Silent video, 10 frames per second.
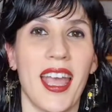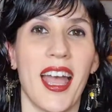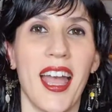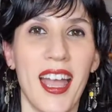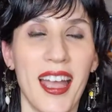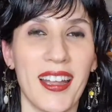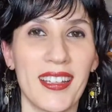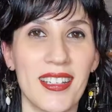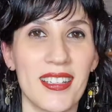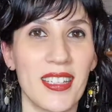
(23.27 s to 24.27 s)

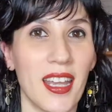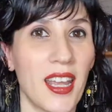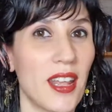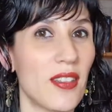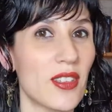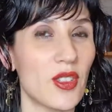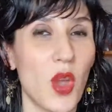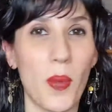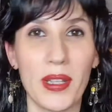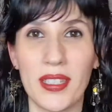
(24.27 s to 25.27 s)
And there's
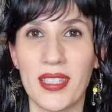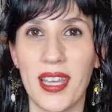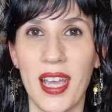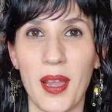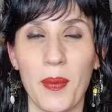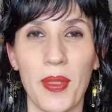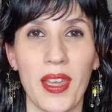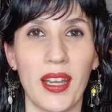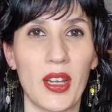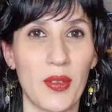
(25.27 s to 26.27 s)
no better time
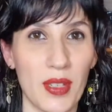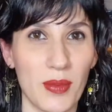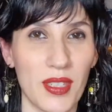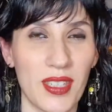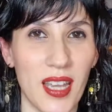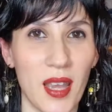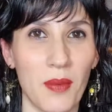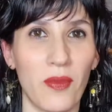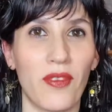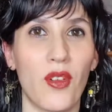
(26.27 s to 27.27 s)
than Christmas
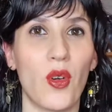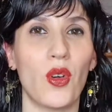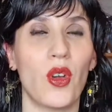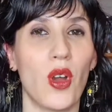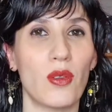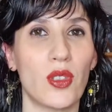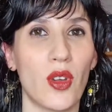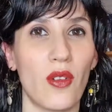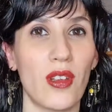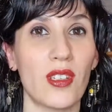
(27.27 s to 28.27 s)
time for ghost
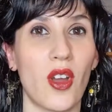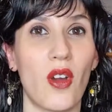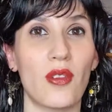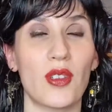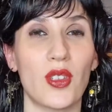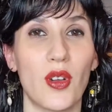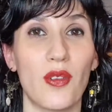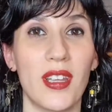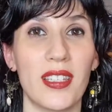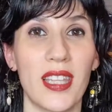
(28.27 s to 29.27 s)
stories, horror
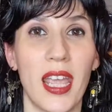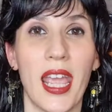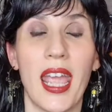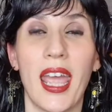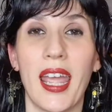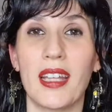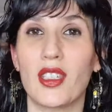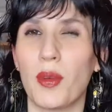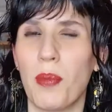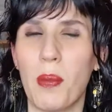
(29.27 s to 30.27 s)
stories. And
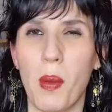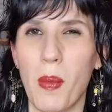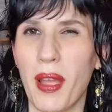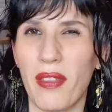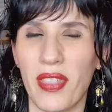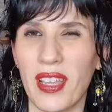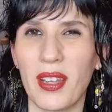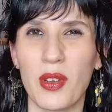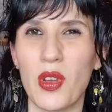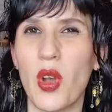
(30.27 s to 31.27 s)
some people might think,
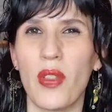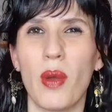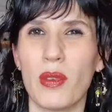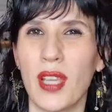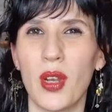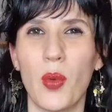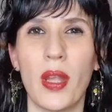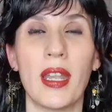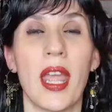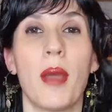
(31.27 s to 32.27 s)
no, that was
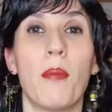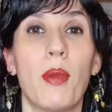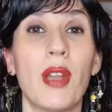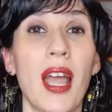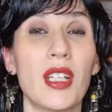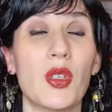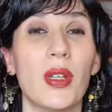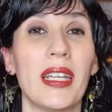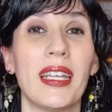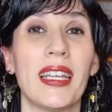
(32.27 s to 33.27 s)
Halloween. But
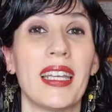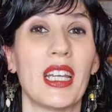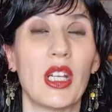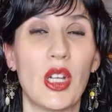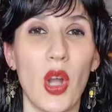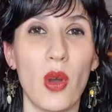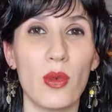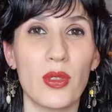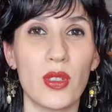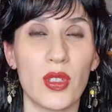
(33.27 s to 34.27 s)
actually,
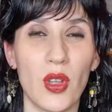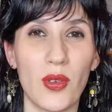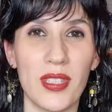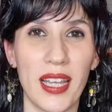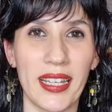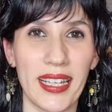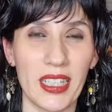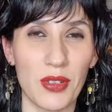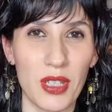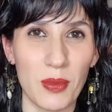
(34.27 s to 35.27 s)
ghost storytelling
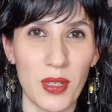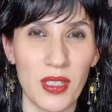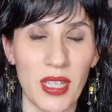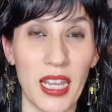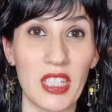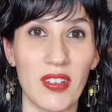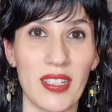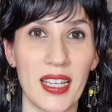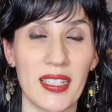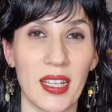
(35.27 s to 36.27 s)
at Christmas is
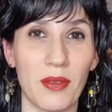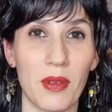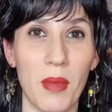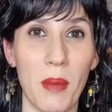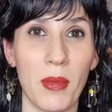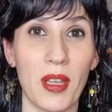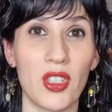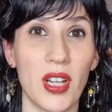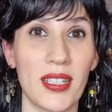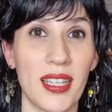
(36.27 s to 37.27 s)
fantastic. Remember
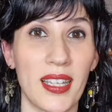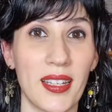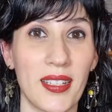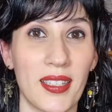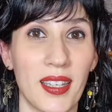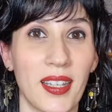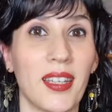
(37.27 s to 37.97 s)
Charles Dickens?